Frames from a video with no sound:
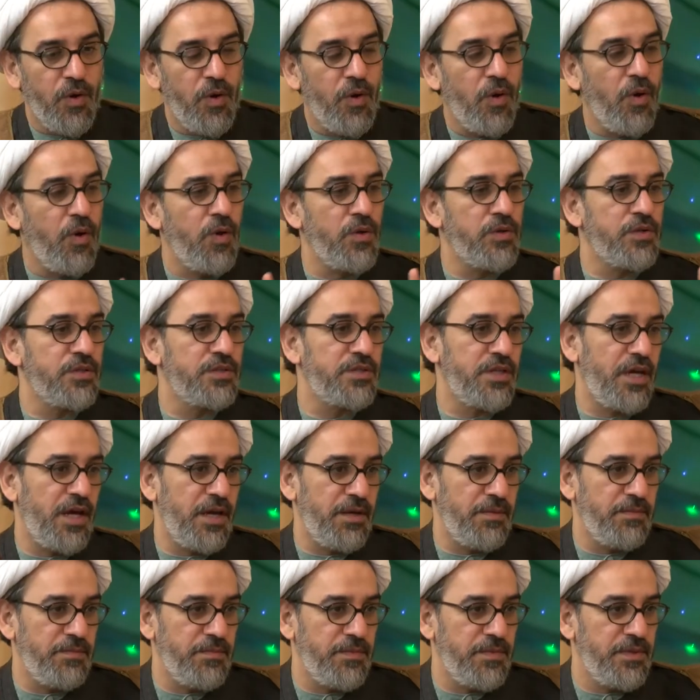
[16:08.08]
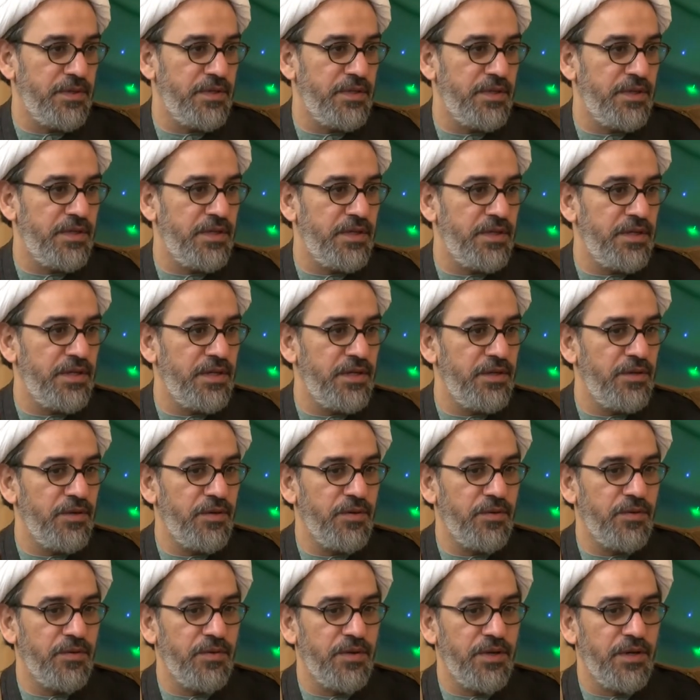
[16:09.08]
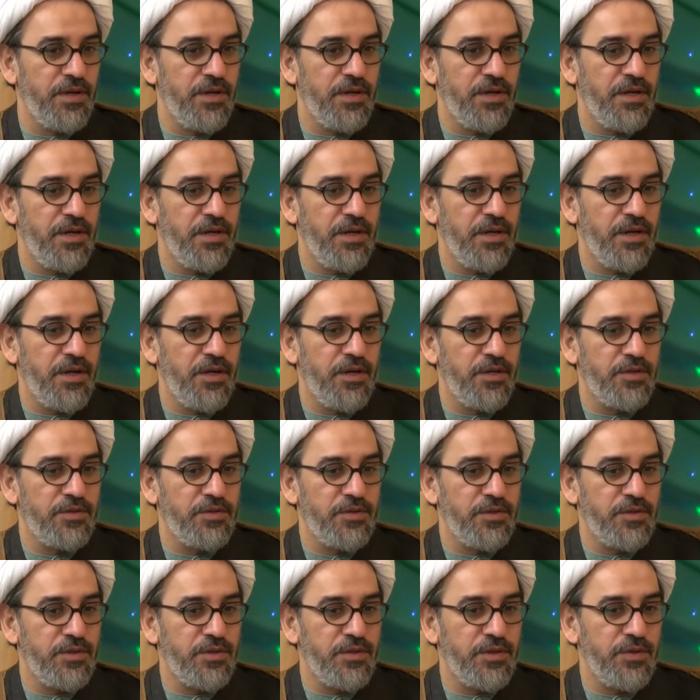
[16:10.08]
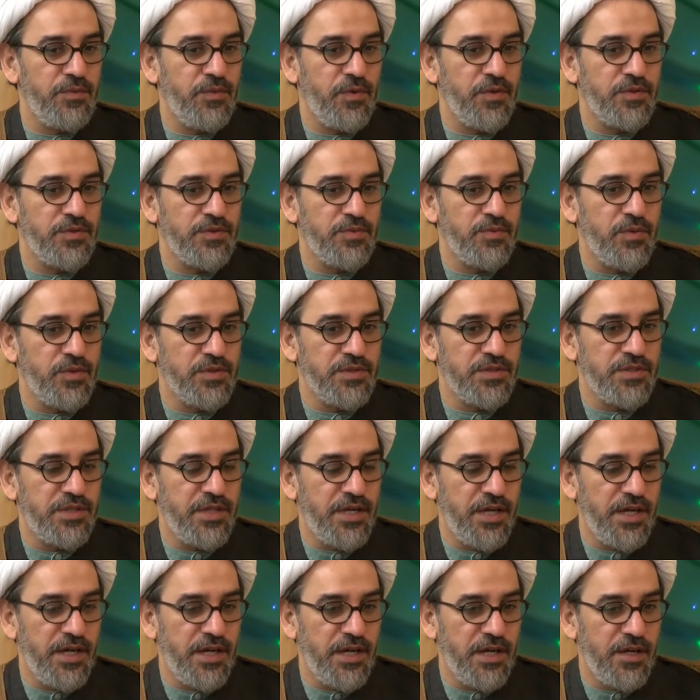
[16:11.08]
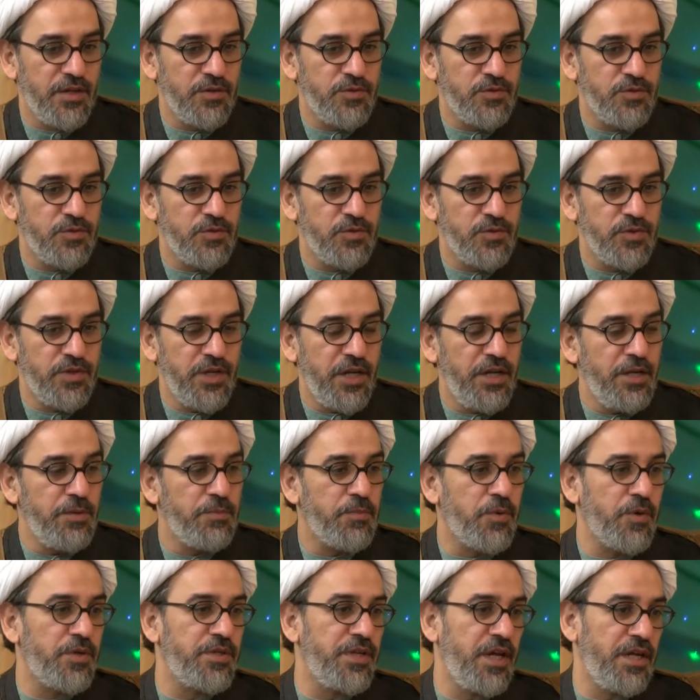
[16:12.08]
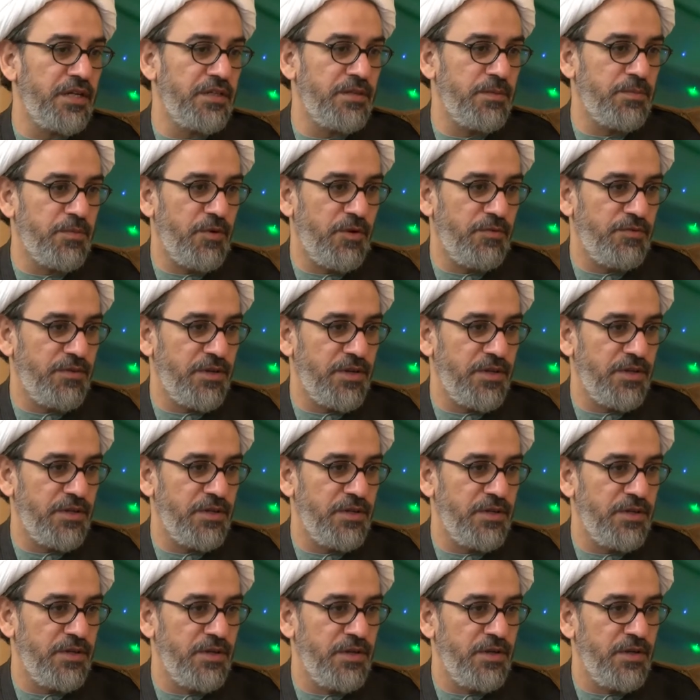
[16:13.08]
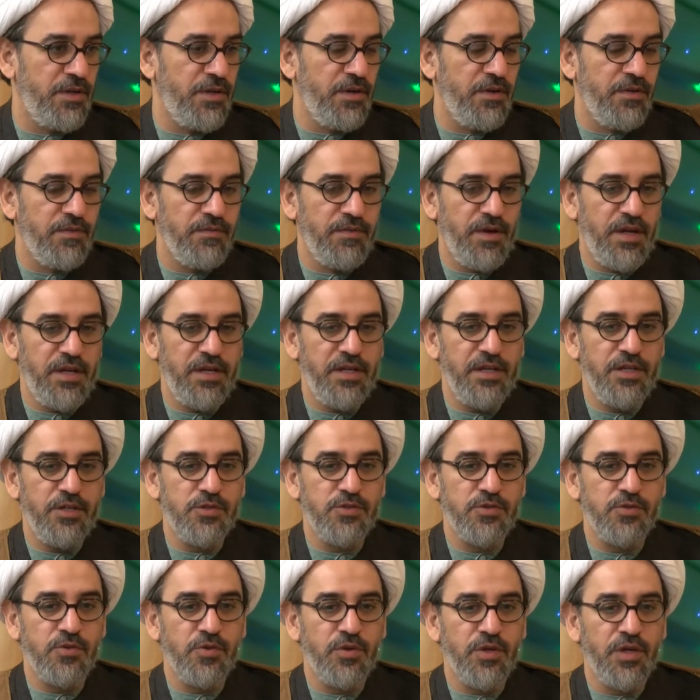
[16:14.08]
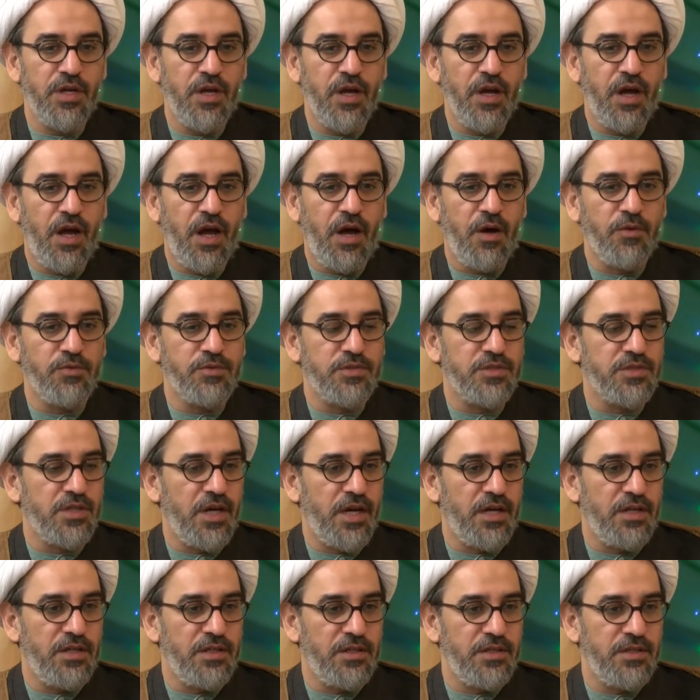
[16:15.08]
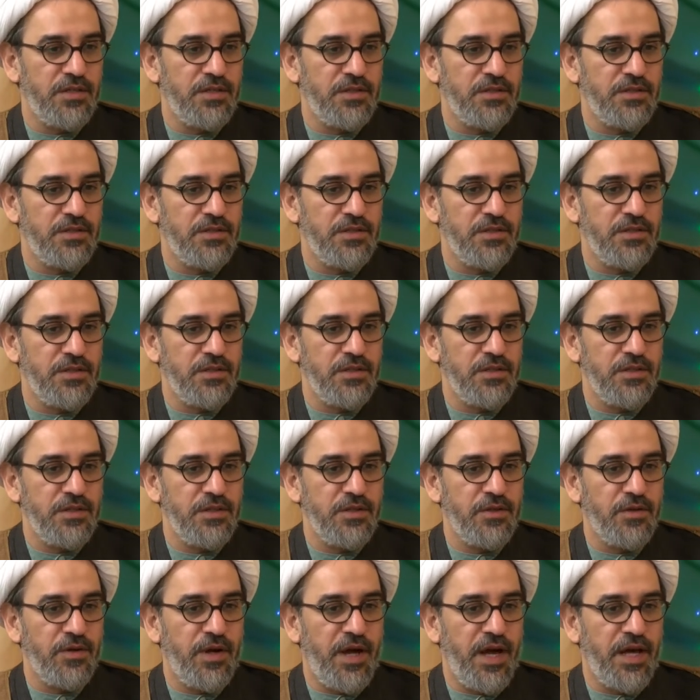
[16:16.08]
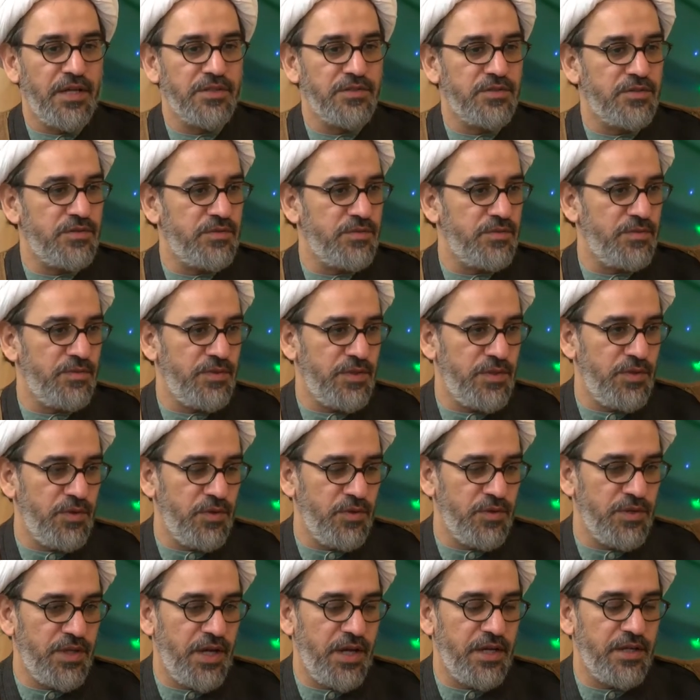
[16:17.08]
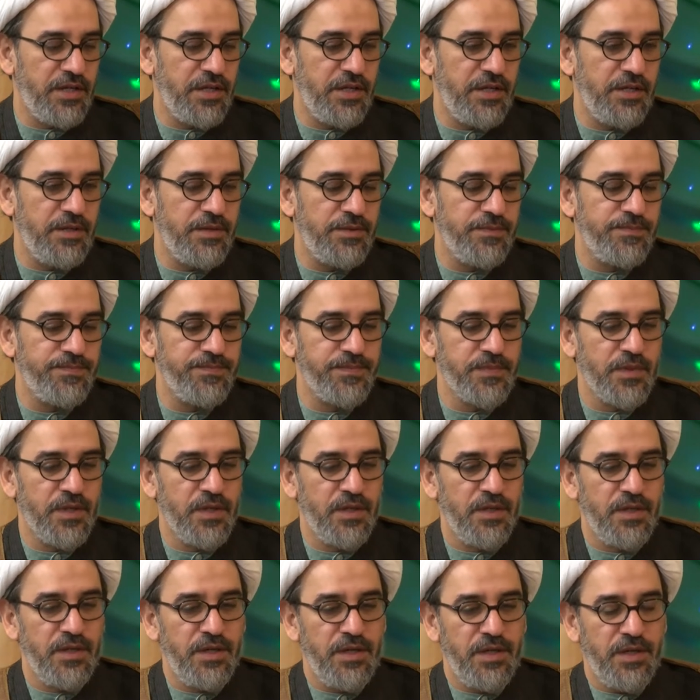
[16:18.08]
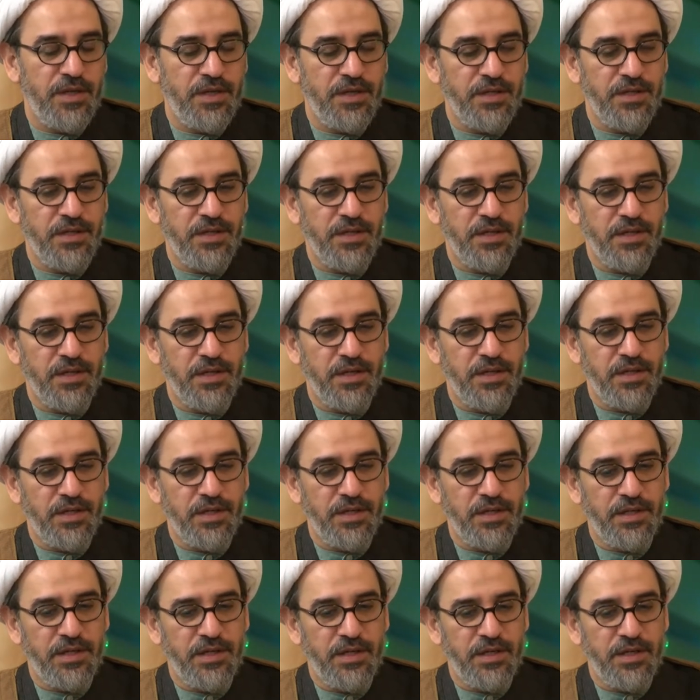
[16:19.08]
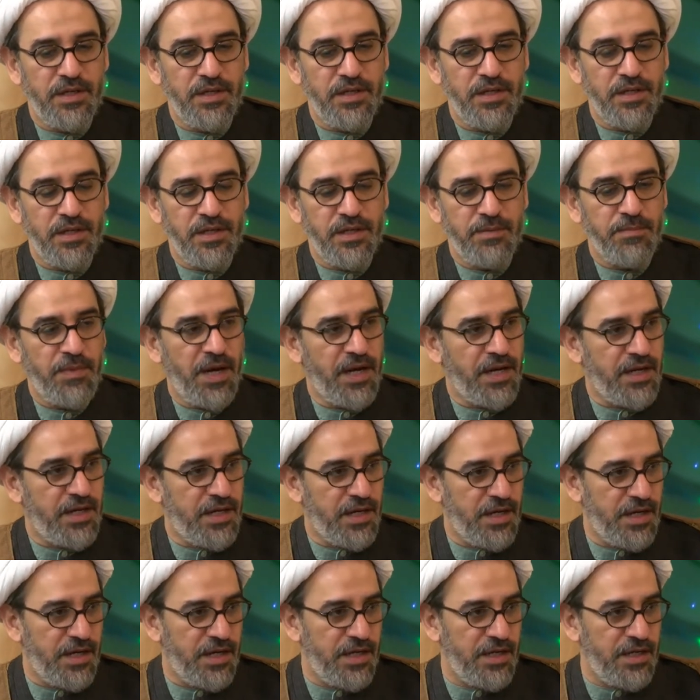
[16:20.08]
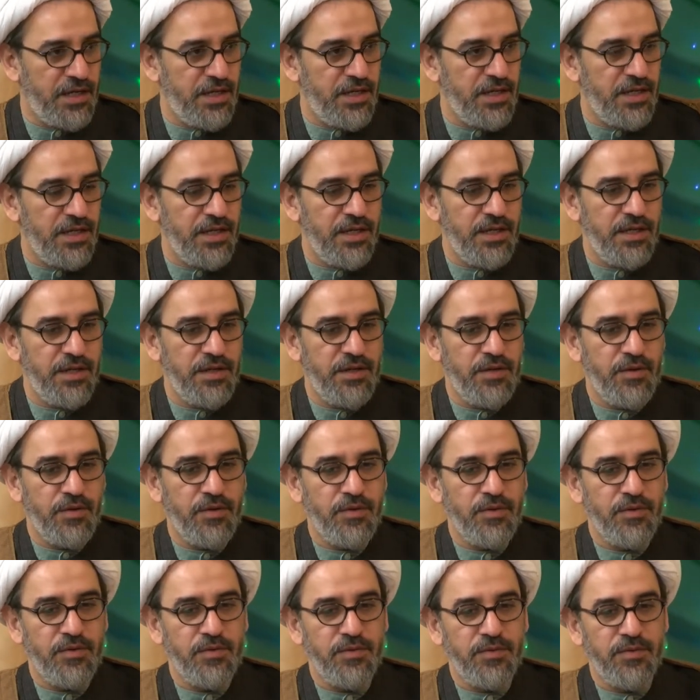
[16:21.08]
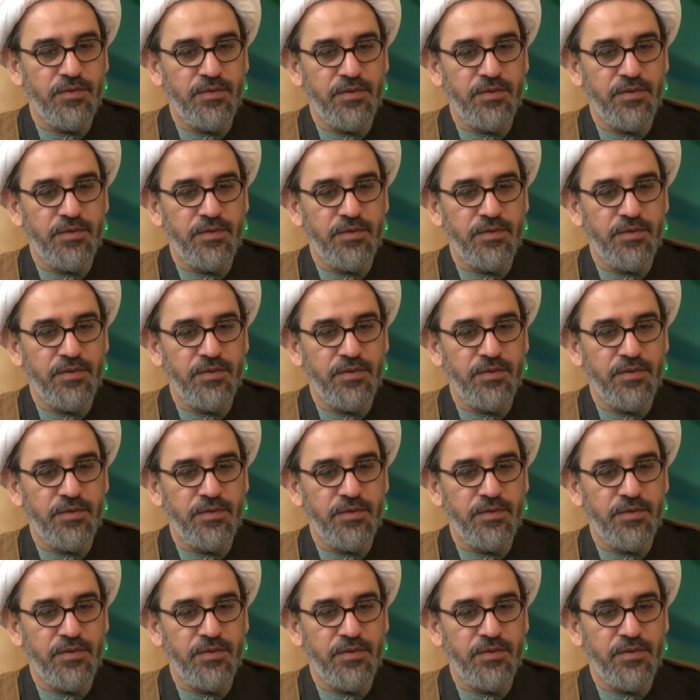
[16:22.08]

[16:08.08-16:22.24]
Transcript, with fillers: all the time, you know, was there to really protect the Prophet when he is going outside. You know, as we know that in Mecca, you know